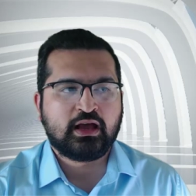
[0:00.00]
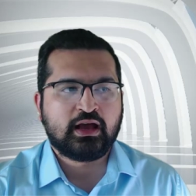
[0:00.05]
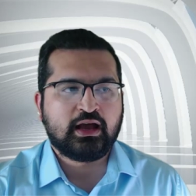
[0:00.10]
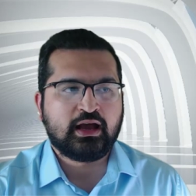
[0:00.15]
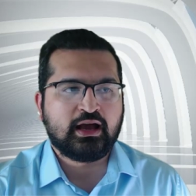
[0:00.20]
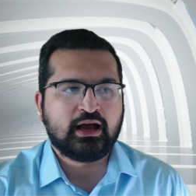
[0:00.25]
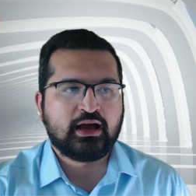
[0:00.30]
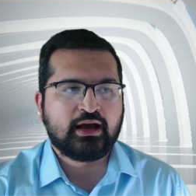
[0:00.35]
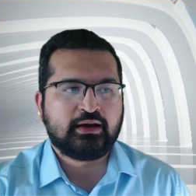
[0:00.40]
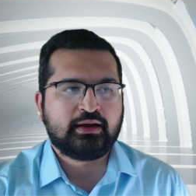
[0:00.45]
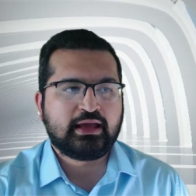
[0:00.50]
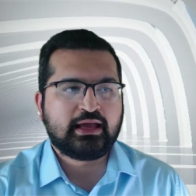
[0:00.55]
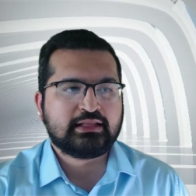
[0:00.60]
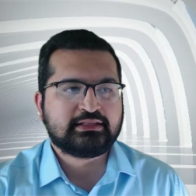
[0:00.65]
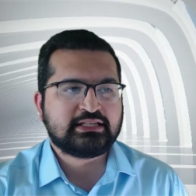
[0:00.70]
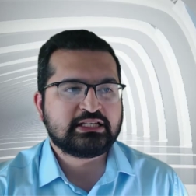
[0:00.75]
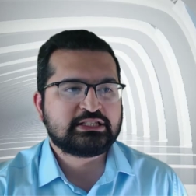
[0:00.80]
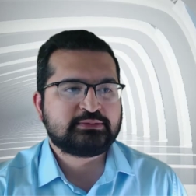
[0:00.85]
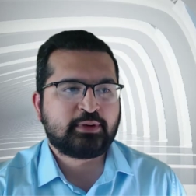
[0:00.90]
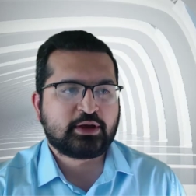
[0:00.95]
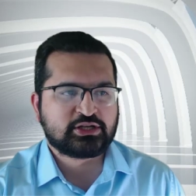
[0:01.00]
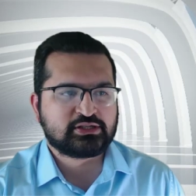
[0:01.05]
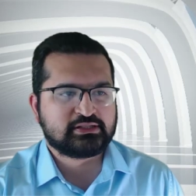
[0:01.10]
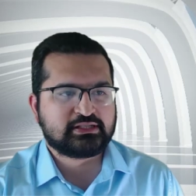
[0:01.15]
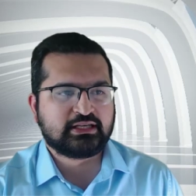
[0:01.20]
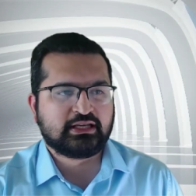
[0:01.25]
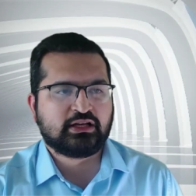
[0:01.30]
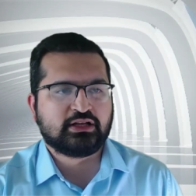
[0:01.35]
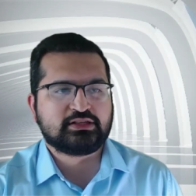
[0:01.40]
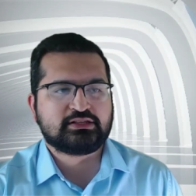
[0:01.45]
Uh, it's a
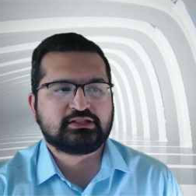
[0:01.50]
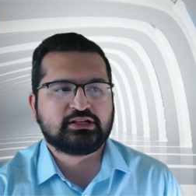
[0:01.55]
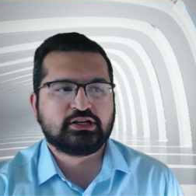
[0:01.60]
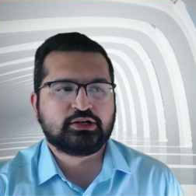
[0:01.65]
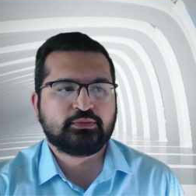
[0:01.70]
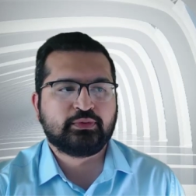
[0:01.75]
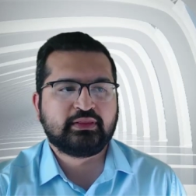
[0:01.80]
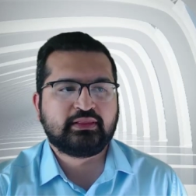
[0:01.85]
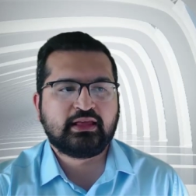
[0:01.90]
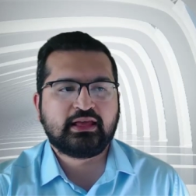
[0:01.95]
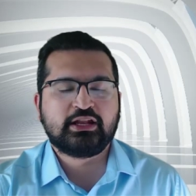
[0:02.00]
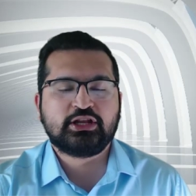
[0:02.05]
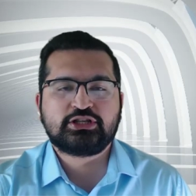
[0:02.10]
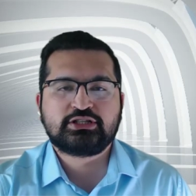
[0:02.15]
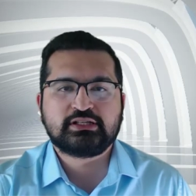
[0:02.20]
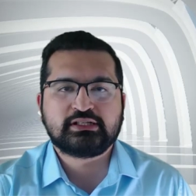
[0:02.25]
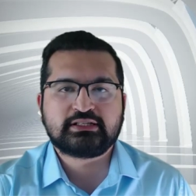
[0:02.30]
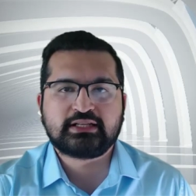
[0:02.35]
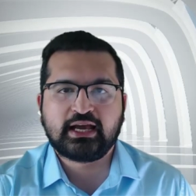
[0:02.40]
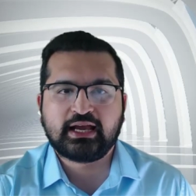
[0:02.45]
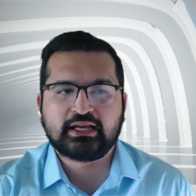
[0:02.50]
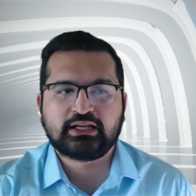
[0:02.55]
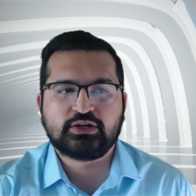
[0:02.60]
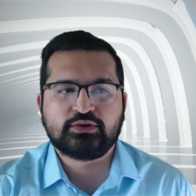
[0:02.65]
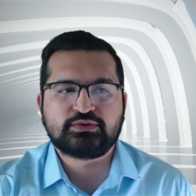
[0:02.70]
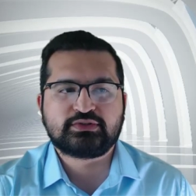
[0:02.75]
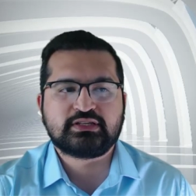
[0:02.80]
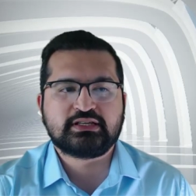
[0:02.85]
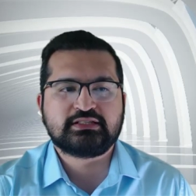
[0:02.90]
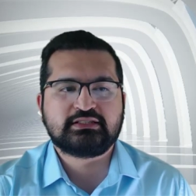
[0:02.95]
specialty concerned with initial
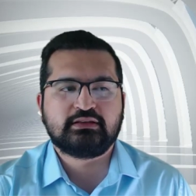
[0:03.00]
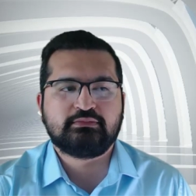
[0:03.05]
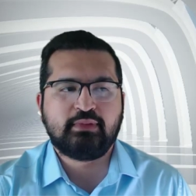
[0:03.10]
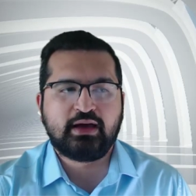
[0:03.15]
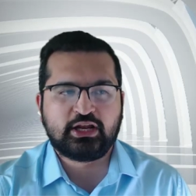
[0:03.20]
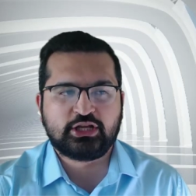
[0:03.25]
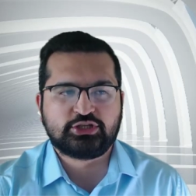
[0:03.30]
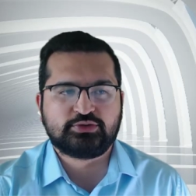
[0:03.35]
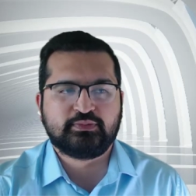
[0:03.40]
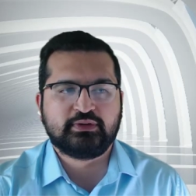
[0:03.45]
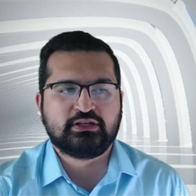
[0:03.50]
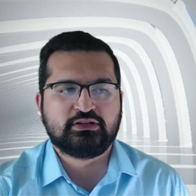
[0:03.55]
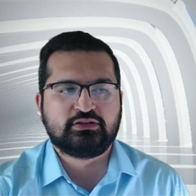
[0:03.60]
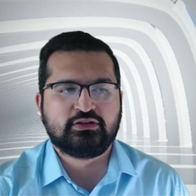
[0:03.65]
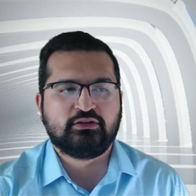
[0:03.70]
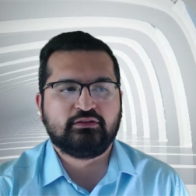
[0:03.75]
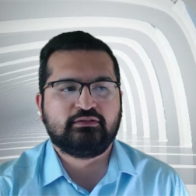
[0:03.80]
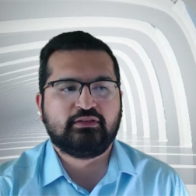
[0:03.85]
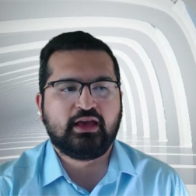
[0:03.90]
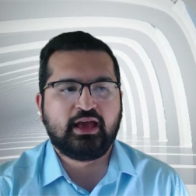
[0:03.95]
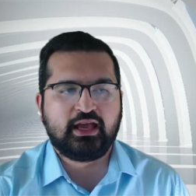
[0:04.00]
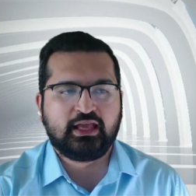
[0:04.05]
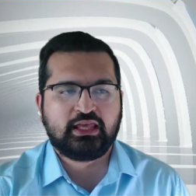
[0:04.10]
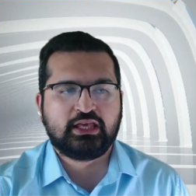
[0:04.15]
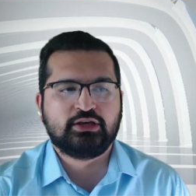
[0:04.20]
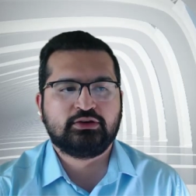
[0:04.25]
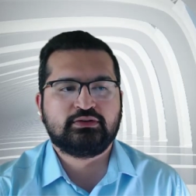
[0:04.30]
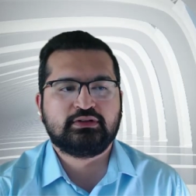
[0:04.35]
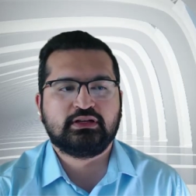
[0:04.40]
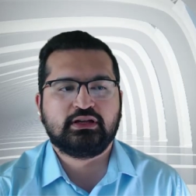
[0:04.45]
diagnosis and management of the
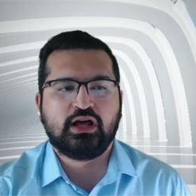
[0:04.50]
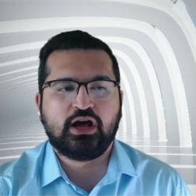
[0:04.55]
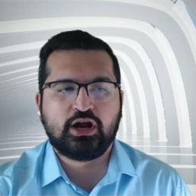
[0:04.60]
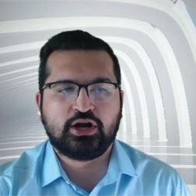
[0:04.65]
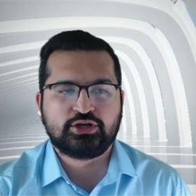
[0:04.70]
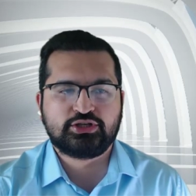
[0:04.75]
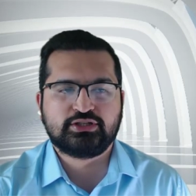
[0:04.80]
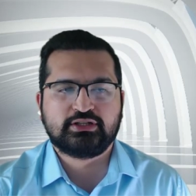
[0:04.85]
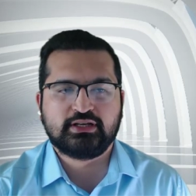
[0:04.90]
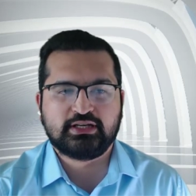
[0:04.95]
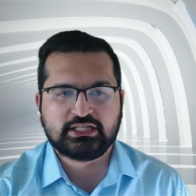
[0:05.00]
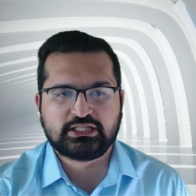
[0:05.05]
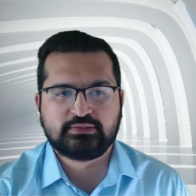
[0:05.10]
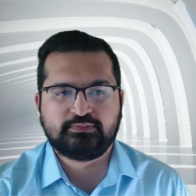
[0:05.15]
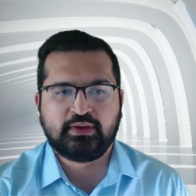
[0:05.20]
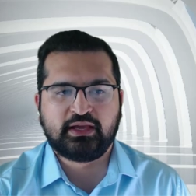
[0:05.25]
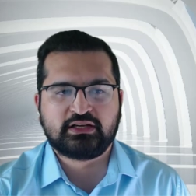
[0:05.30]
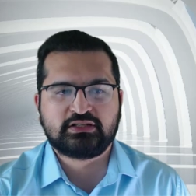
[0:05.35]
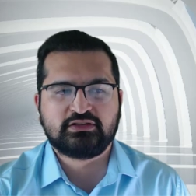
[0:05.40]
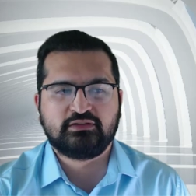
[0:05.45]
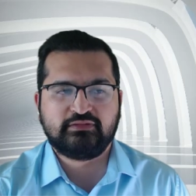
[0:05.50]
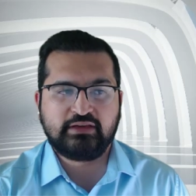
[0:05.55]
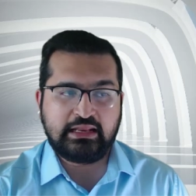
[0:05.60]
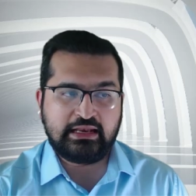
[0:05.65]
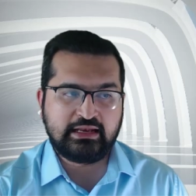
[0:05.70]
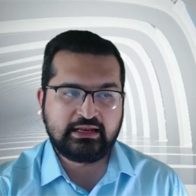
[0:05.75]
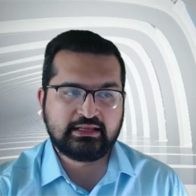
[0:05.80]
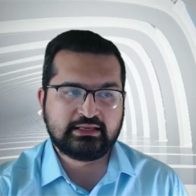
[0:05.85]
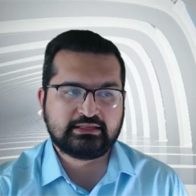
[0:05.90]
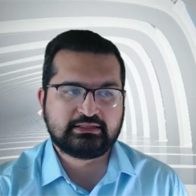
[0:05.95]
acute and urgent aspects of
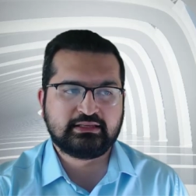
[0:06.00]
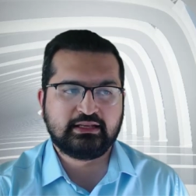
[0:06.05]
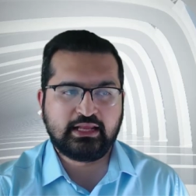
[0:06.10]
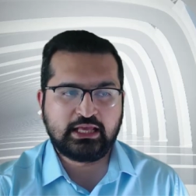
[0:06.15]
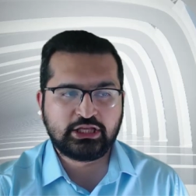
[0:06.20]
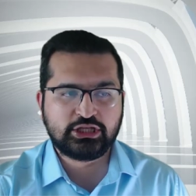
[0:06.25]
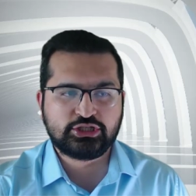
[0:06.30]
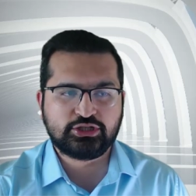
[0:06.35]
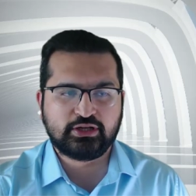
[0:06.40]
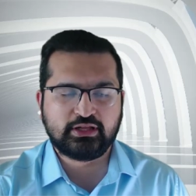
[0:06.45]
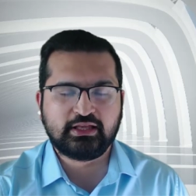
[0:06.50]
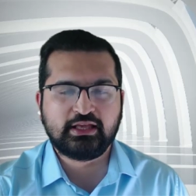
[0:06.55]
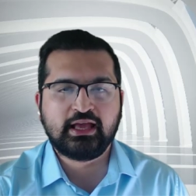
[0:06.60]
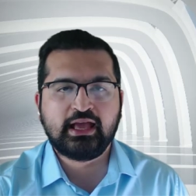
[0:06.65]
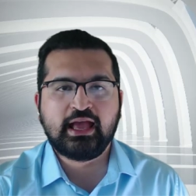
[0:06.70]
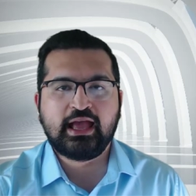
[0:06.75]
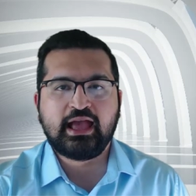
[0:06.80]
illness and injury